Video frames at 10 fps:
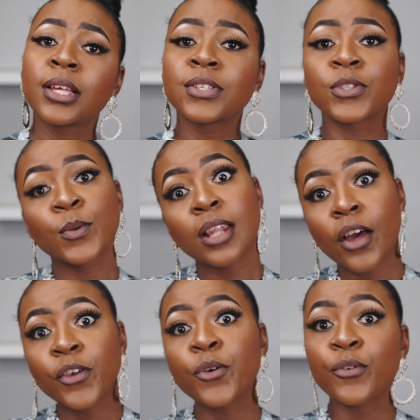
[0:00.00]
So
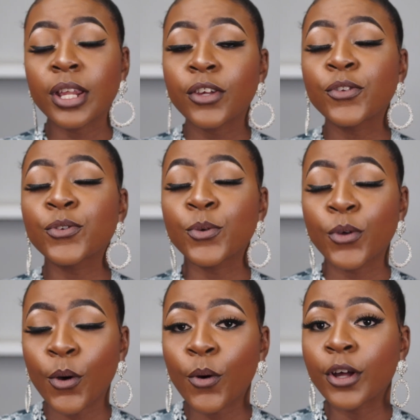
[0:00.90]
now you're ready to
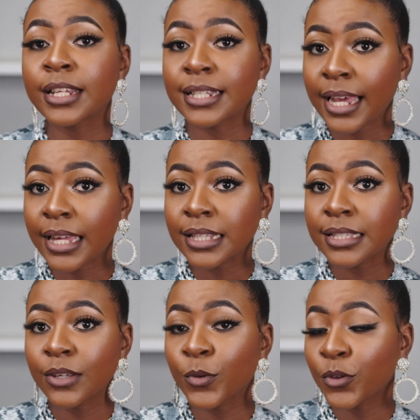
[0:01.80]
go on a
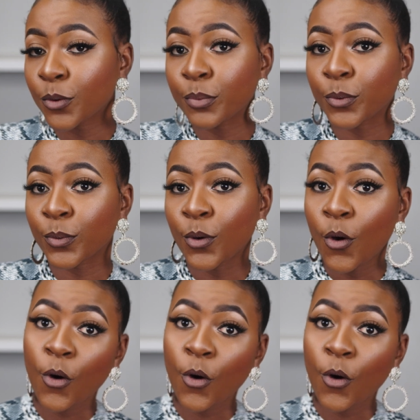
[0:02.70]
date with your boo,